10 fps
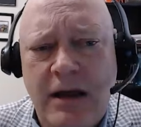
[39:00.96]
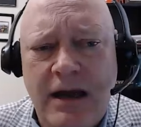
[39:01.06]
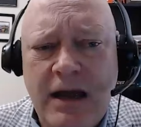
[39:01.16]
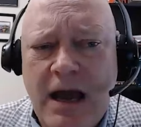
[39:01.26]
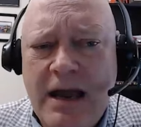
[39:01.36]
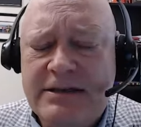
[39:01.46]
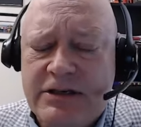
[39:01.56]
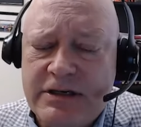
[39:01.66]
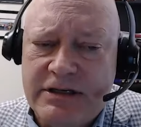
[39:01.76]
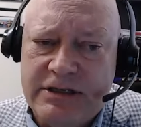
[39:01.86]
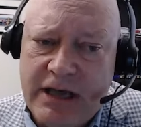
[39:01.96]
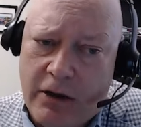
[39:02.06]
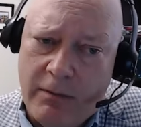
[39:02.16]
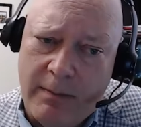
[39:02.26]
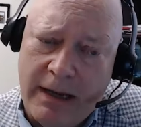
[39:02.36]
I tend to
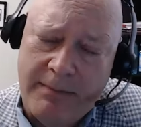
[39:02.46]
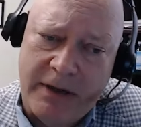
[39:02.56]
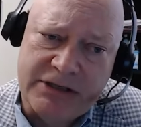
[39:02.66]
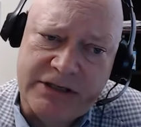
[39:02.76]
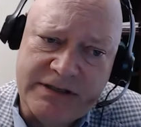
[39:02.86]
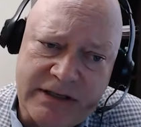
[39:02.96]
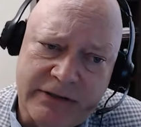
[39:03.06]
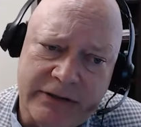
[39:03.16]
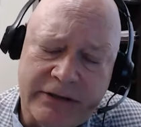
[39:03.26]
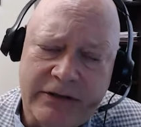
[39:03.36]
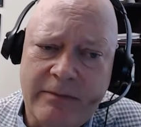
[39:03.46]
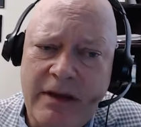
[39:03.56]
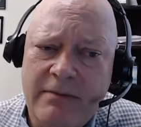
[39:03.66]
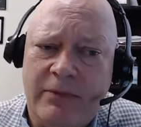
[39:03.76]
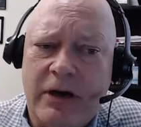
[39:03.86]
tell my patients that, look, the
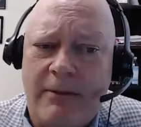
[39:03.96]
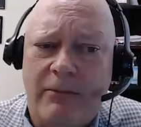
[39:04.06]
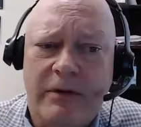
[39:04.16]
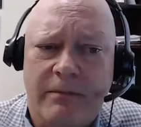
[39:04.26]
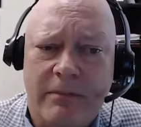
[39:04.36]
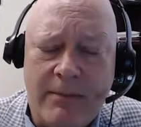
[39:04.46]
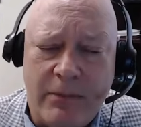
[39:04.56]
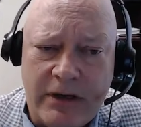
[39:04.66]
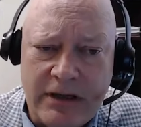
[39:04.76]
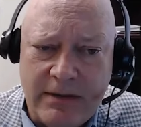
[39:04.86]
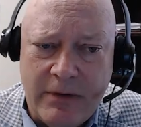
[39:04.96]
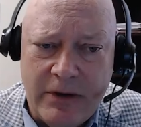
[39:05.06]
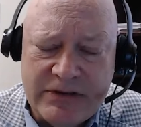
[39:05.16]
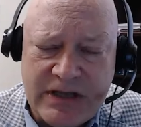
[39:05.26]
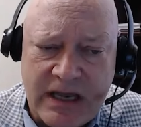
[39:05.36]
main problem with memory in the
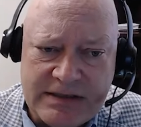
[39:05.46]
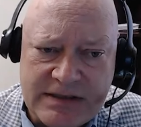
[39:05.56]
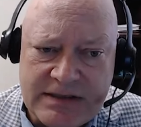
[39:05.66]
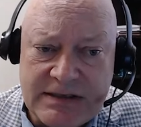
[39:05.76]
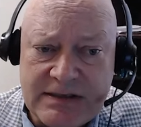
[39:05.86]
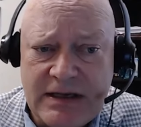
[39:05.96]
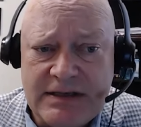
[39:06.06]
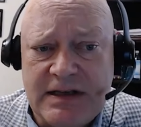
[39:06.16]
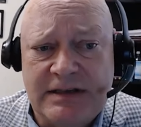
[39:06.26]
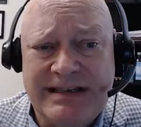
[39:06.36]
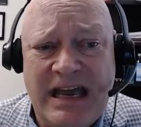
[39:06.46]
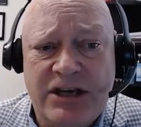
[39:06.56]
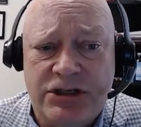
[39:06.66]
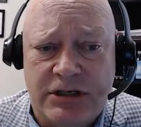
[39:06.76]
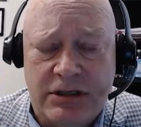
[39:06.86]
most cases is
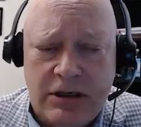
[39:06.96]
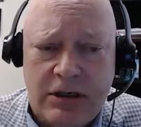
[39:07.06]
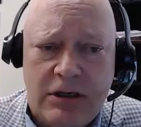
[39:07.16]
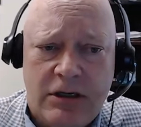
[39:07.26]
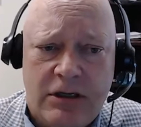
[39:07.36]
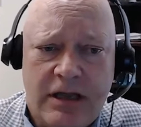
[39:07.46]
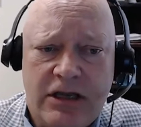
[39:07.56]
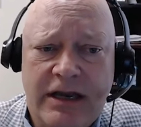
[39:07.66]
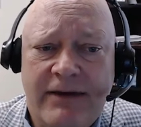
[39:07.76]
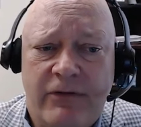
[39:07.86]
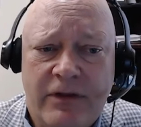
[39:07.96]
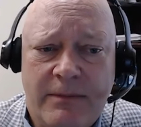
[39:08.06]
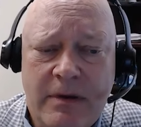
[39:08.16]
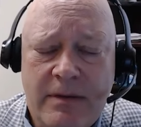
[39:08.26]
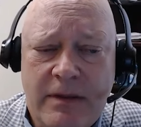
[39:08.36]
attention. That you never,
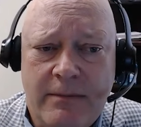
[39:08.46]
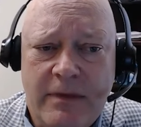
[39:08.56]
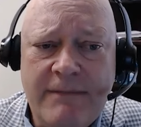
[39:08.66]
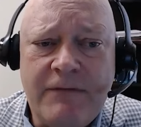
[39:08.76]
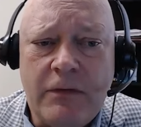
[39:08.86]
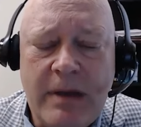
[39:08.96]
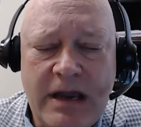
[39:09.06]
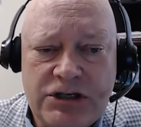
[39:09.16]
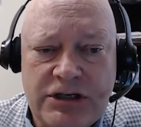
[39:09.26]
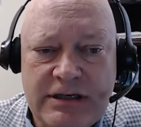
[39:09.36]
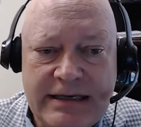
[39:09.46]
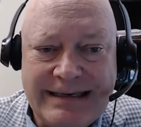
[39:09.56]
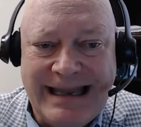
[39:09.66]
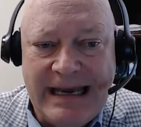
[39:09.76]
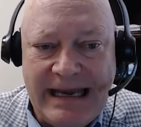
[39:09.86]
the information
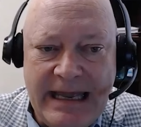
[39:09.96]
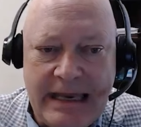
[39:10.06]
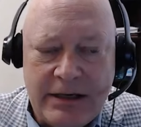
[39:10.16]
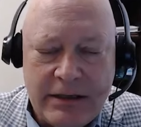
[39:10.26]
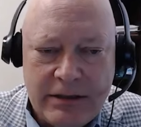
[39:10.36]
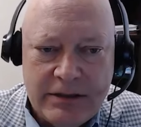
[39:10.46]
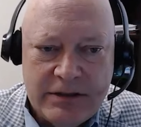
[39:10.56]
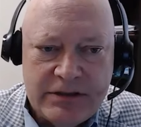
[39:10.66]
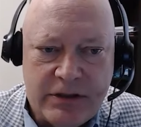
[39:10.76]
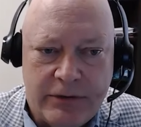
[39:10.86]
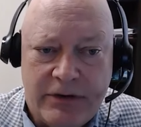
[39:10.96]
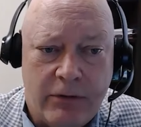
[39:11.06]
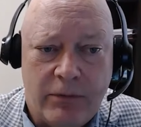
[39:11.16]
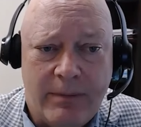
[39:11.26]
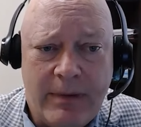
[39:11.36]
didn't get in. So you
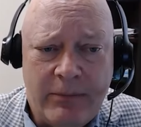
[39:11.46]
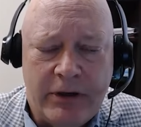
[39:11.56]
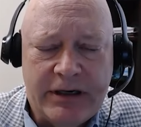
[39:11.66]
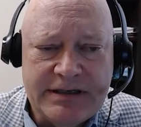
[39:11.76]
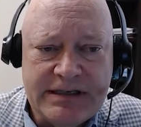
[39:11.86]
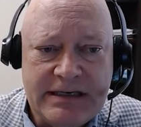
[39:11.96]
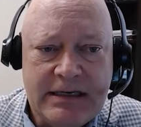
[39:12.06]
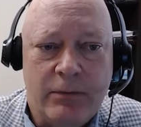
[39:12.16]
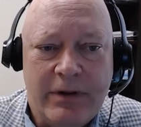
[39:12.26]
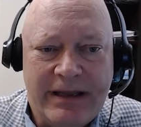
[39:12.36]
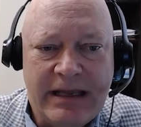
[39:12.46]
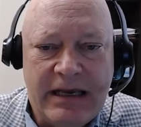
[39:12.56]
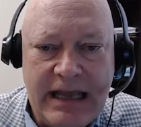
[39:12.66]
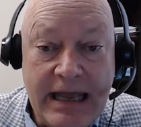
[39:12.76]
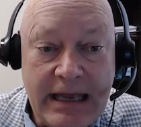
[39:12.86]
don't remember it because it didn't really get
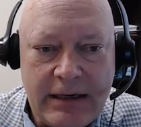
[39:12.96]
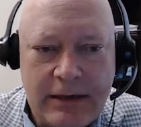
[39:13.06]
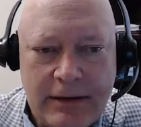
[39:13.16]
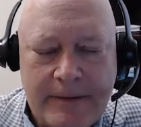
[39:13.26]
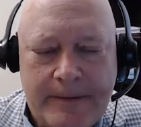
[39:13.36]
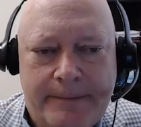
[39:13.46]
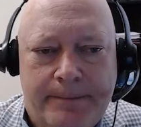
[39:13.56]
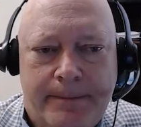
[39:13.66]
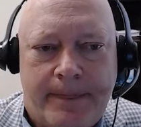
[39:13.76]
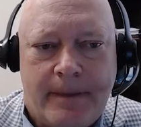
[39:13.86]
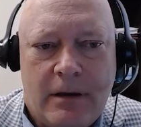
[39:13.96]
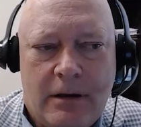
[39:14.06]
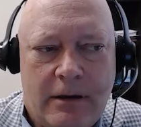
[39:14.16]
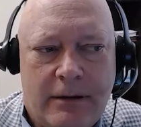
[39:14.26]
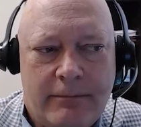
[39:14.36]
in.
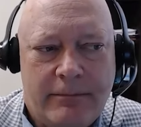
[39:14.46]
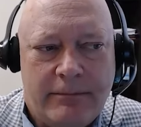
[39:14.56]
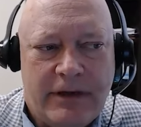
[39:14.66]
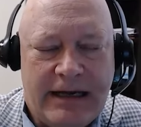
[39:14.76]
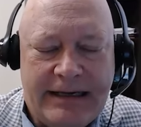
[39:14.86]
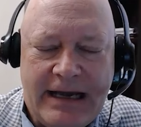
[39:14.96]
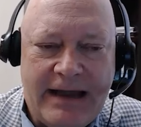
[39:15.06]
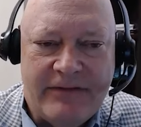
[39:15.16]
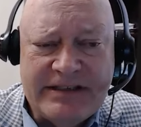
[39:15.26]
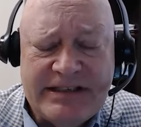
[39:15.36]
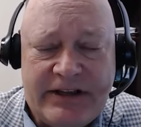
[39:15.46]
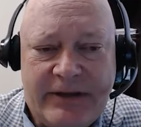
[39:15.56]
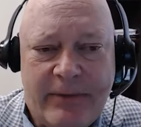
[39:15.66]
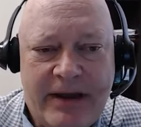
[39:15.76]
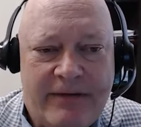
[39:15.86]
I have a silly
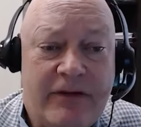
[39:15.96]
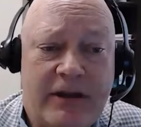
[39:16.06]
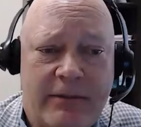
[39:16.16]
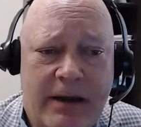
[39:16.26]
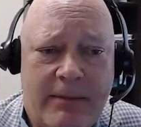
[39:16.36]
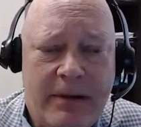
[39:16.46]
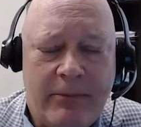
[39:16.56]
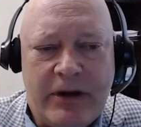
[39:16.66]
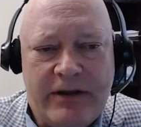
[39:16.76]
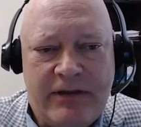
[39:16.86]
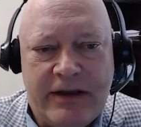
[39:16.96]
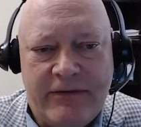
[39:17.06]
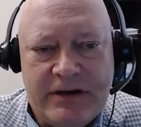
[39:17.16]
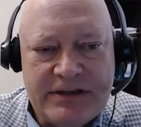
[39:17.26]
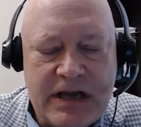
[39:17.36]
way of thinking about memory. I think of
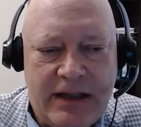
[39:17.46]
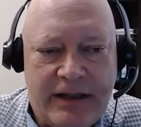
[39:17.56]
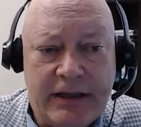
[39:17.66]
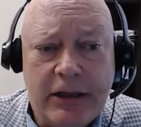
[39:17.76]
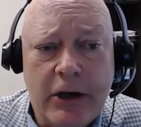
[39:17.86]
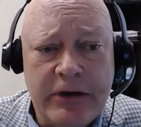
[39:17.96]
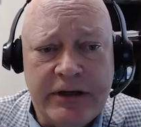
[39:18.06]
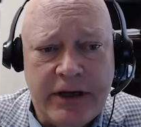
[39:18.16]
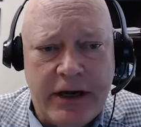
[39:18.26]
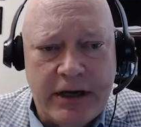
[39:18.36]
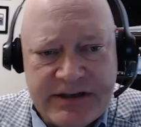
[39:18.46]
it as kind of like a loading dock.